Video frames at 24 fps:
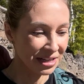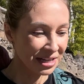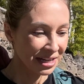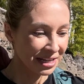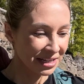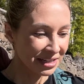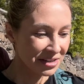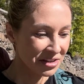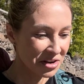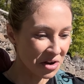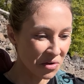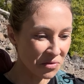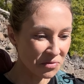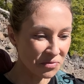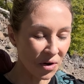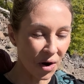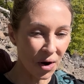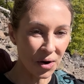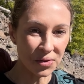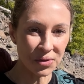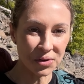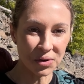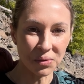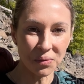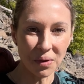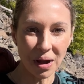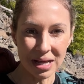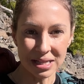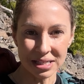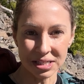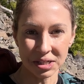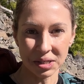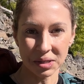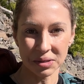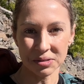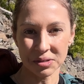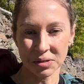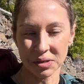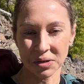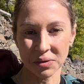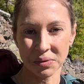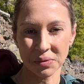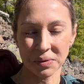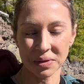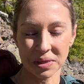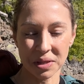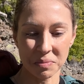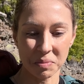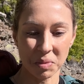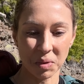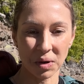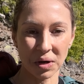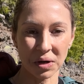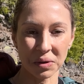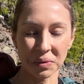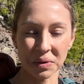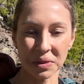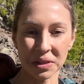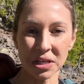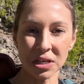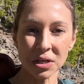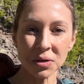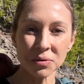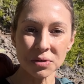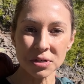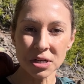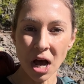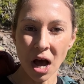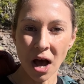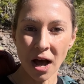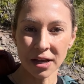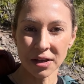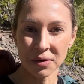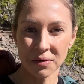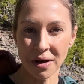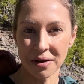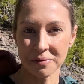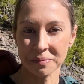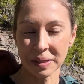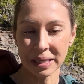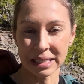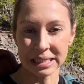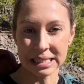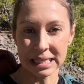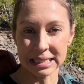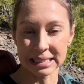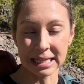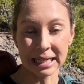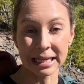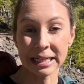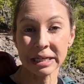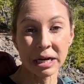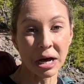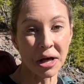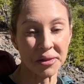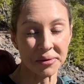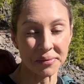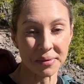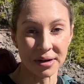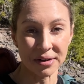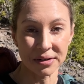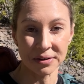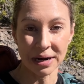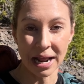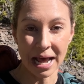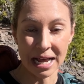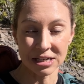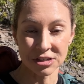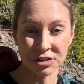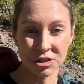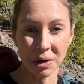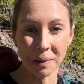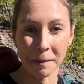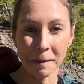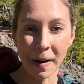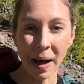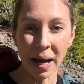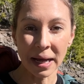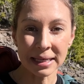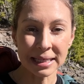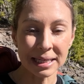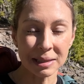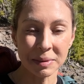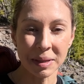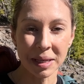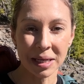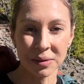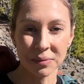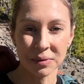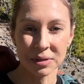You know, farther west, closer with the border with Utah, you have places like Colorado National Monument,